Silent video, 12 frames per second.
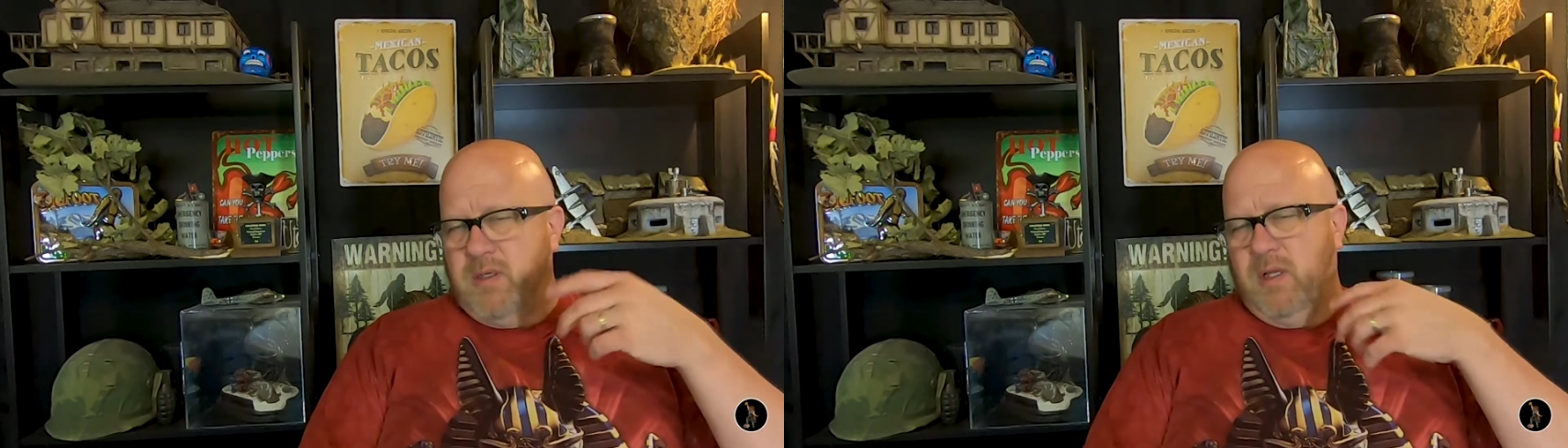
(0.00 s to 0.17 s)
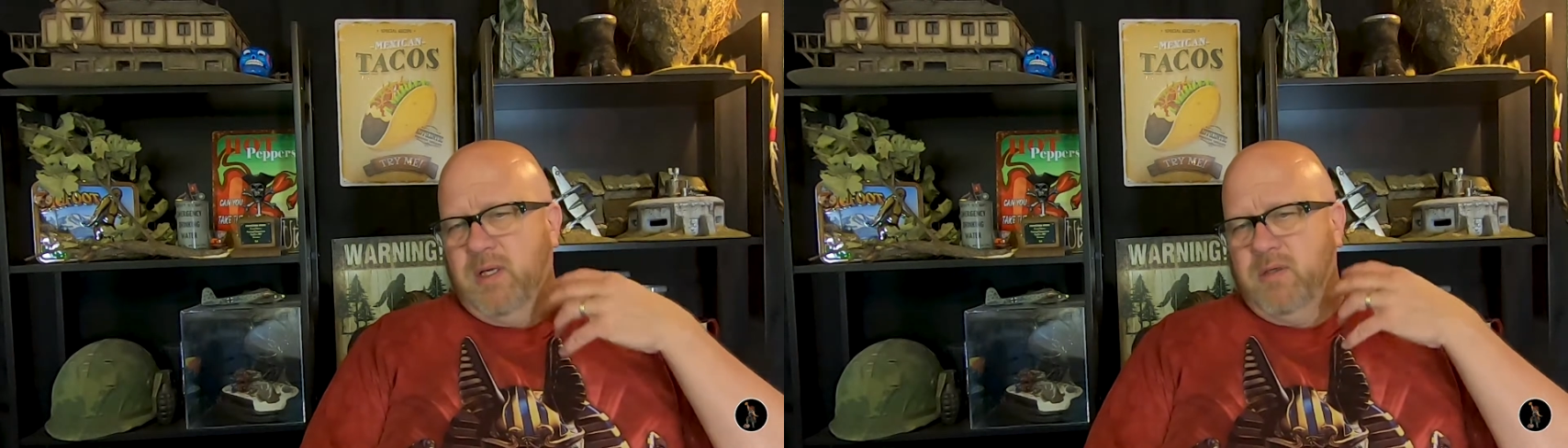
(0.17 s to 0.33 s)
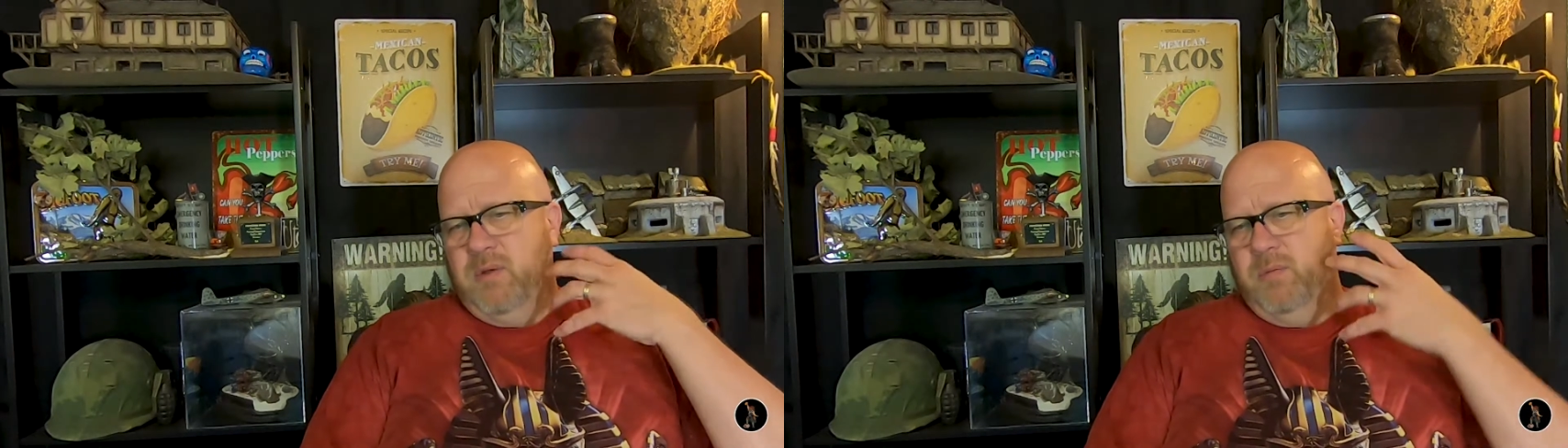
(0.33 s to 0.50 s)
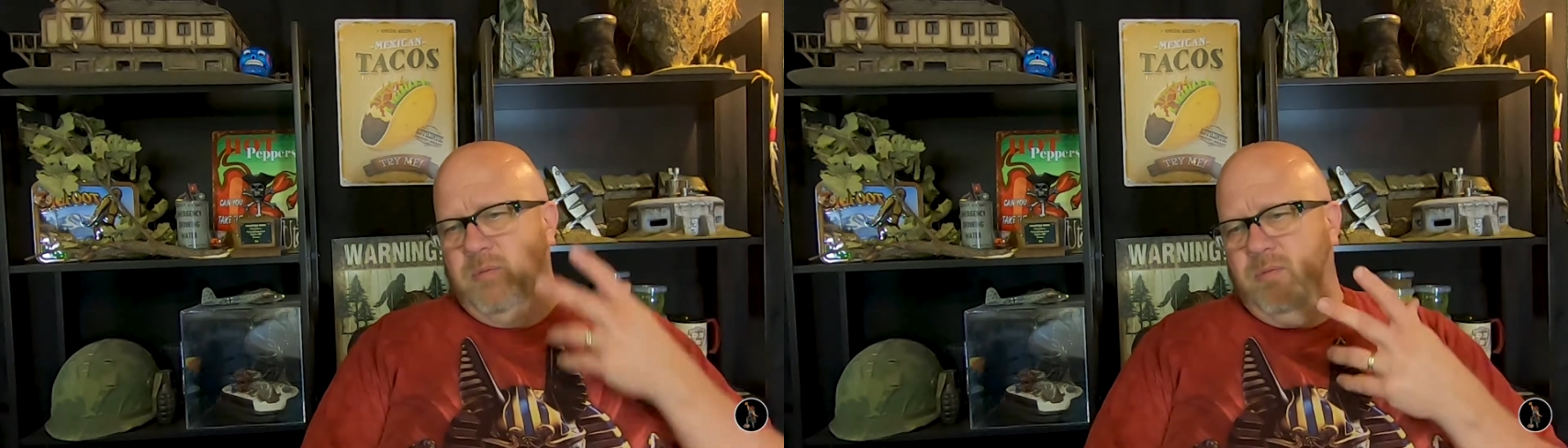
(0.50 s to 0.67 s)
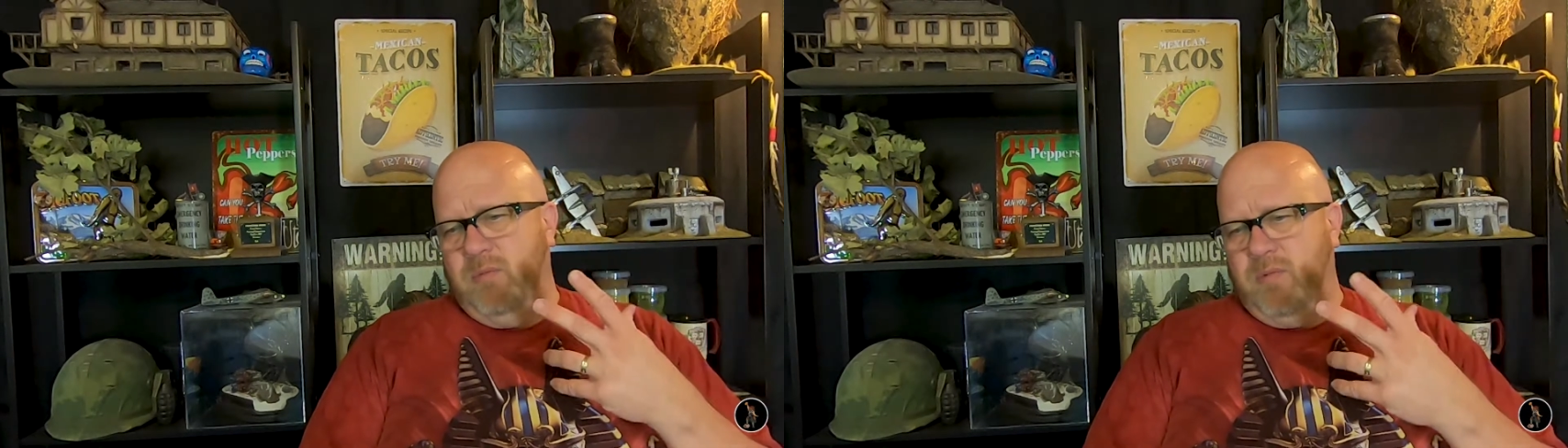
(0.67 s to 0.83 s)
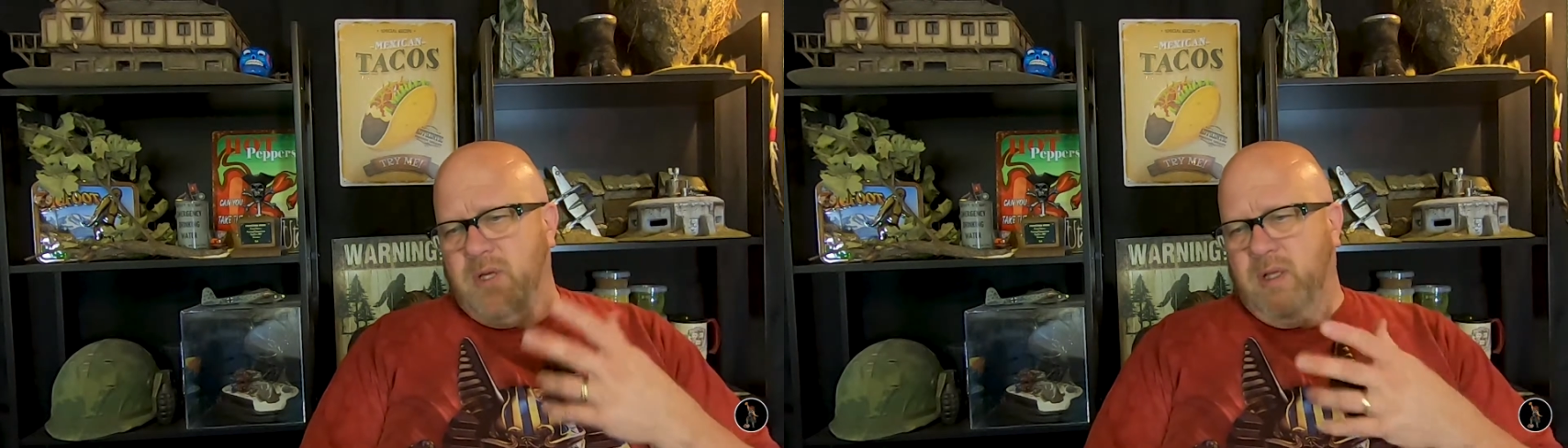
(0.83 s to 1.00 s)
I
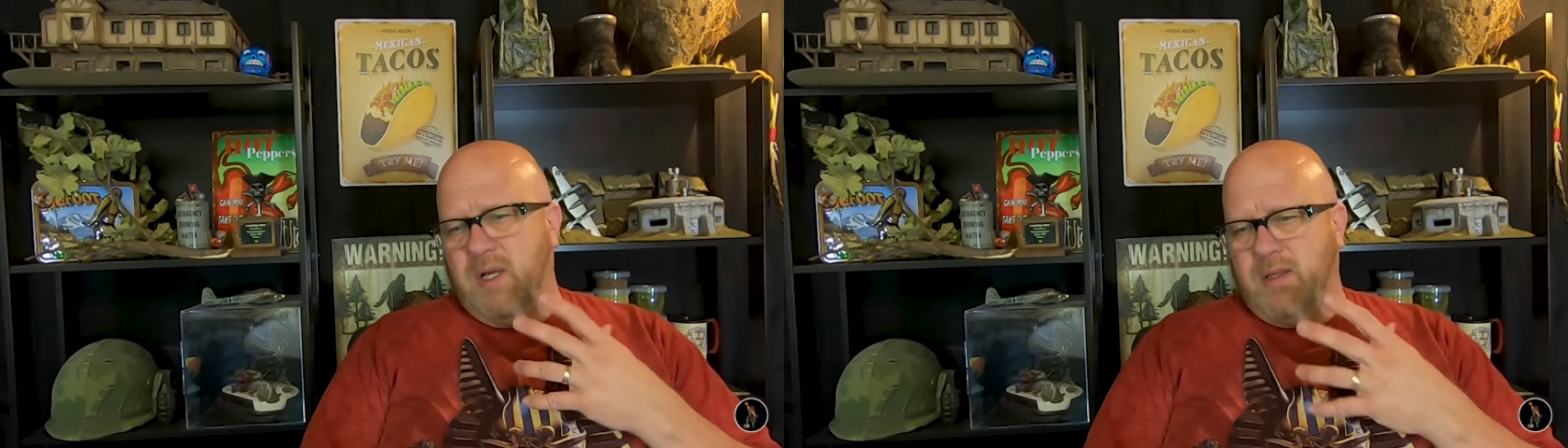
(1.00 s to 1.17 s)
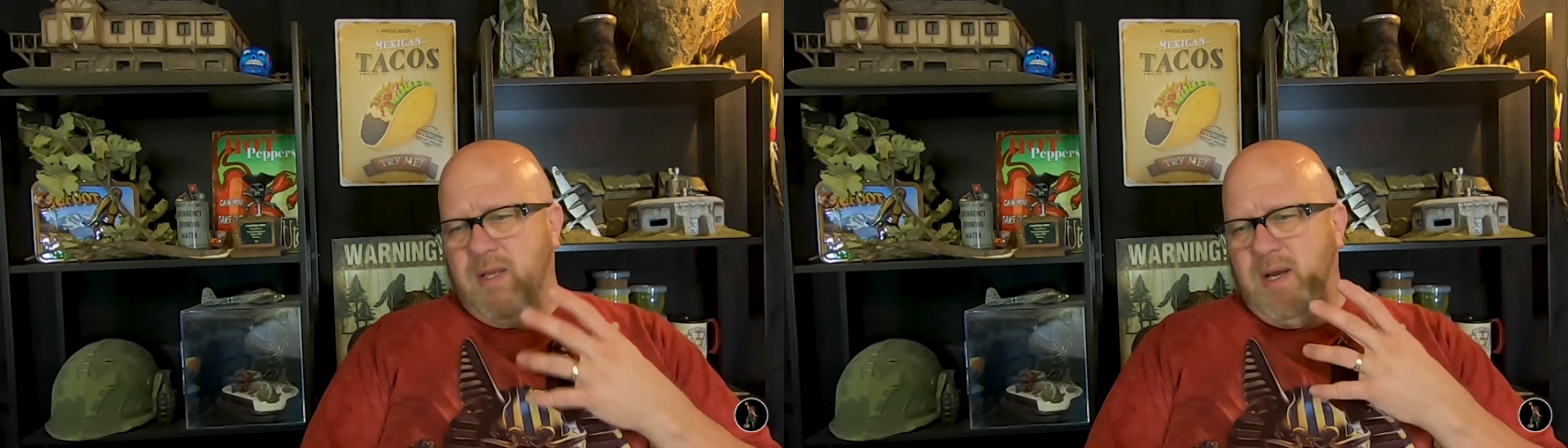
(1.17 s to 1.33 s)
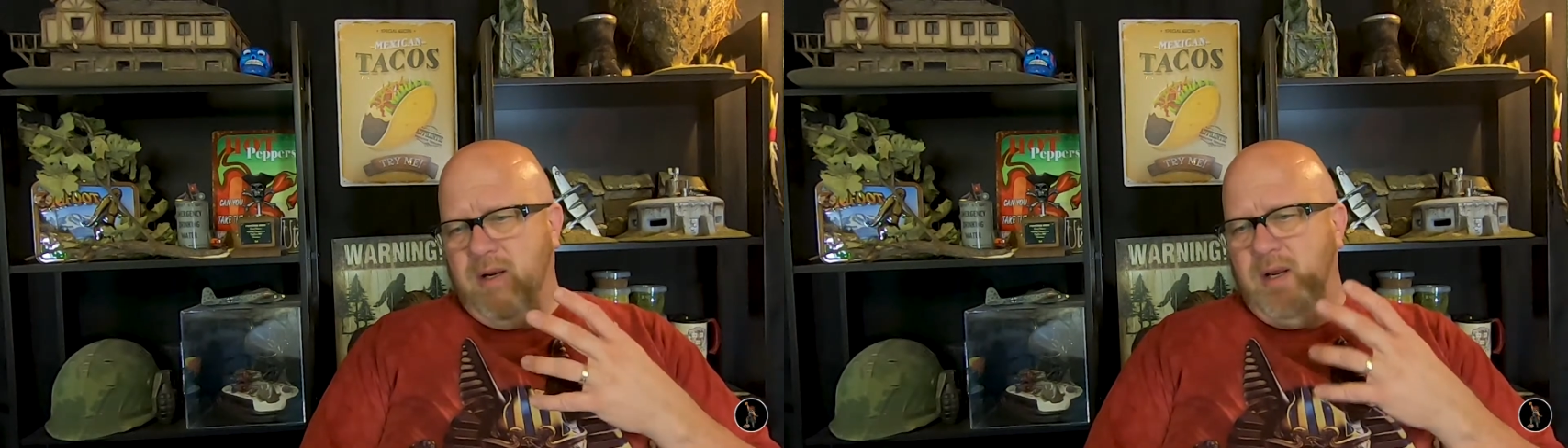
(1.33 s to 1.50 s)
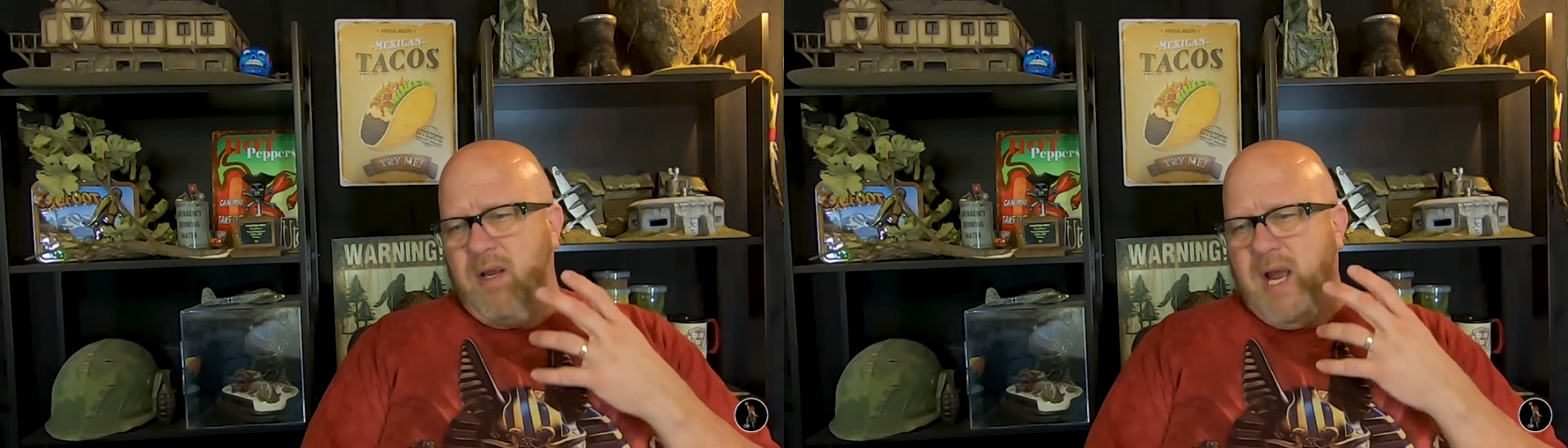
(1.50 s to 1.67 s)
like that